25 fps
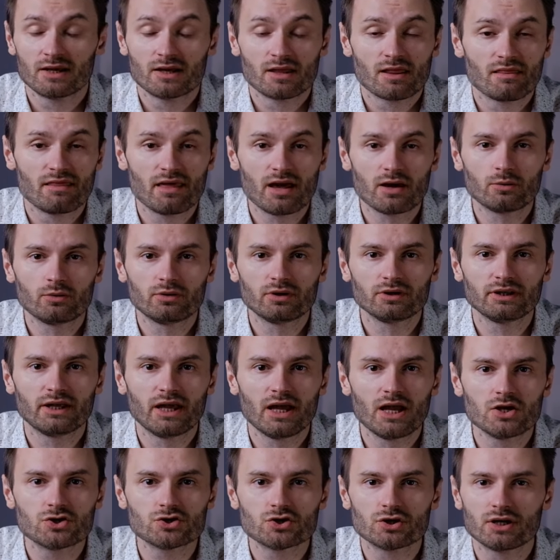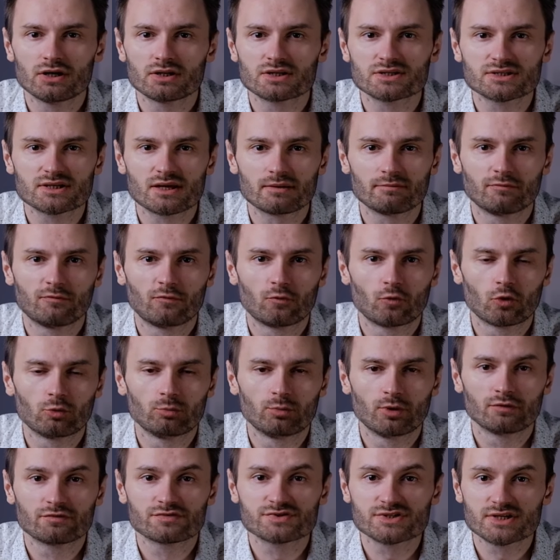They were engaging in some form
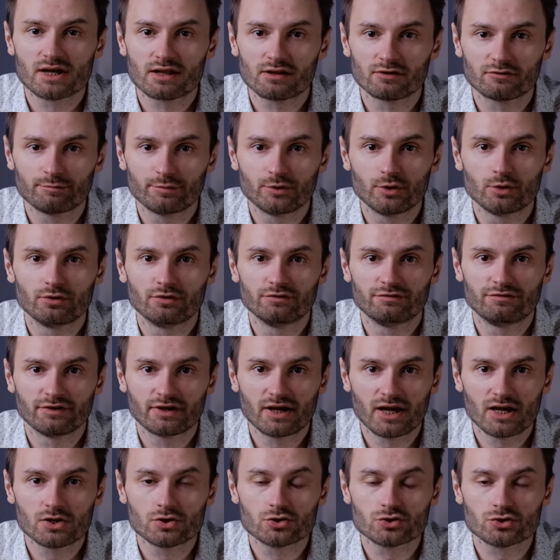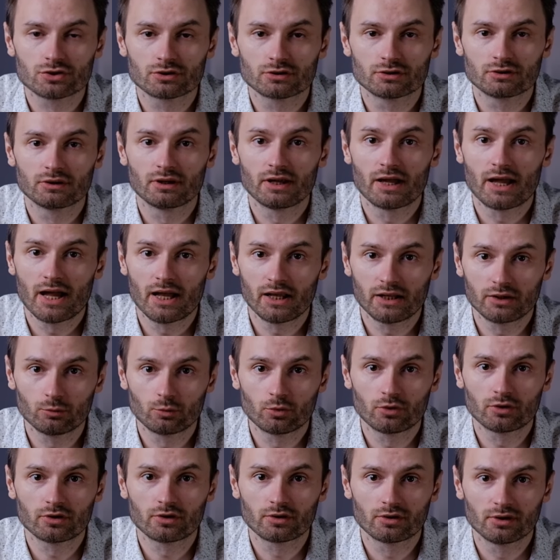of self purification and
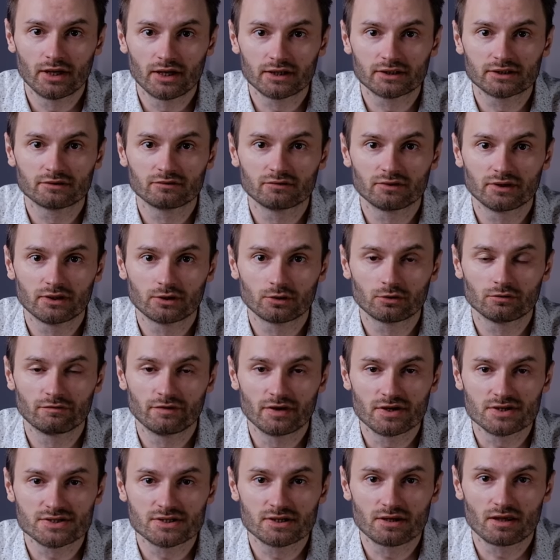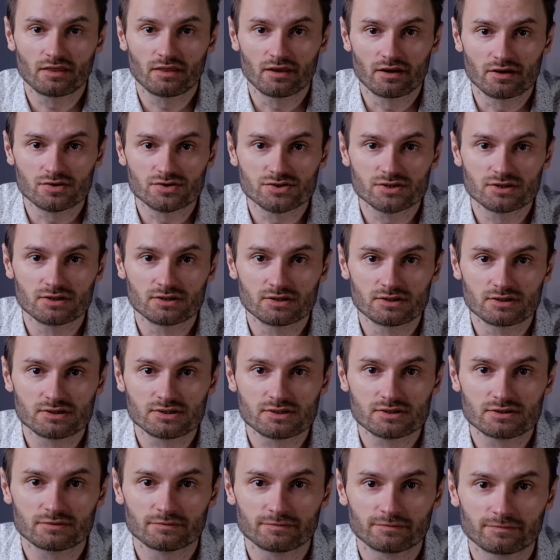were collectively confessing their sins.
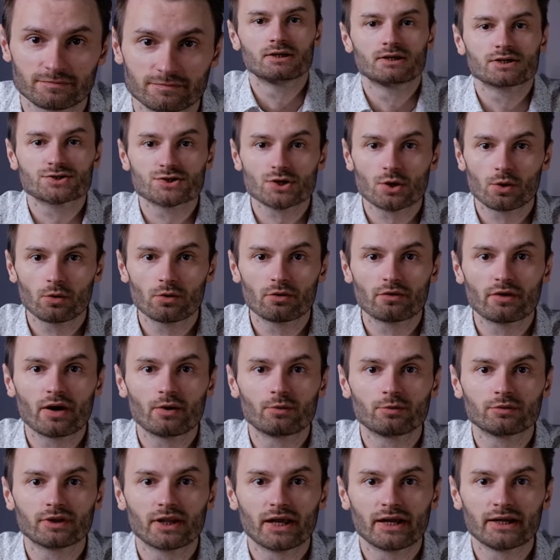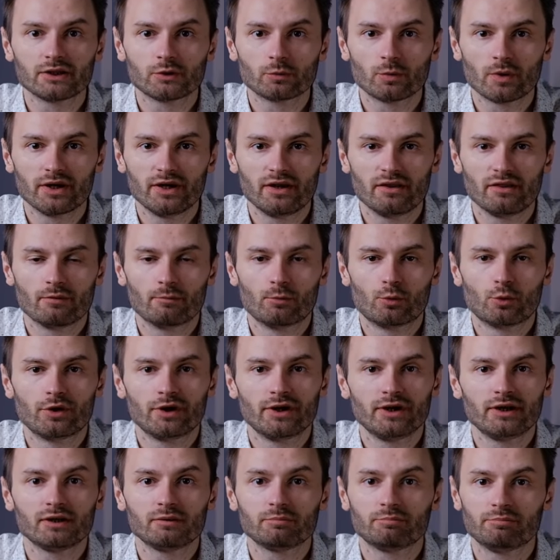So, around 9.20 in the
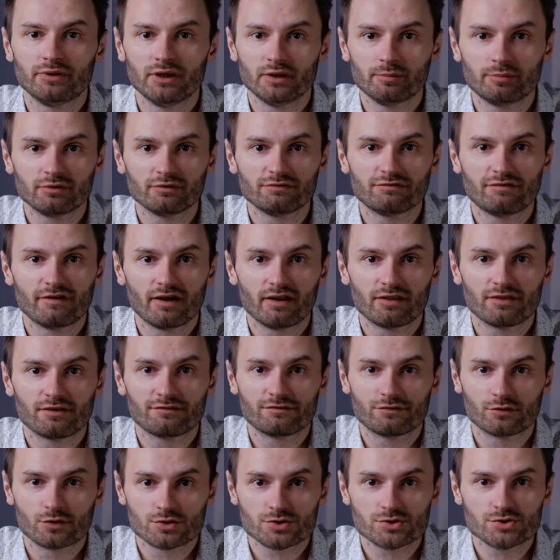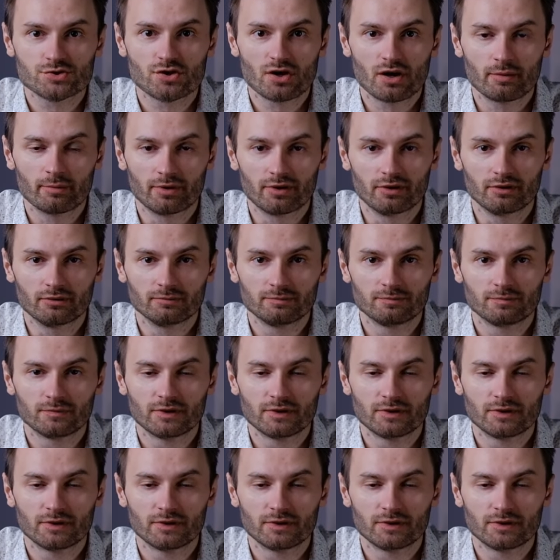morning, people felt the first tremor.